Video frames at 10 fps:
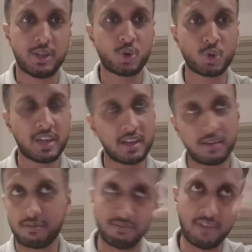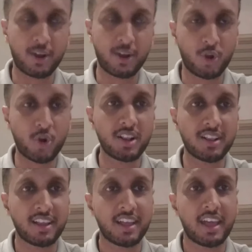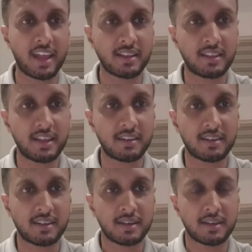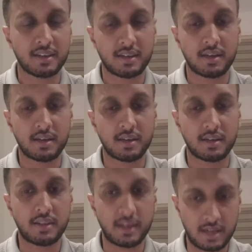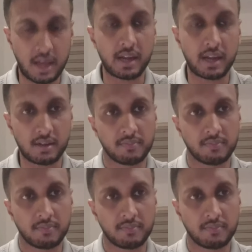due to their alcohol and then uh, their diet.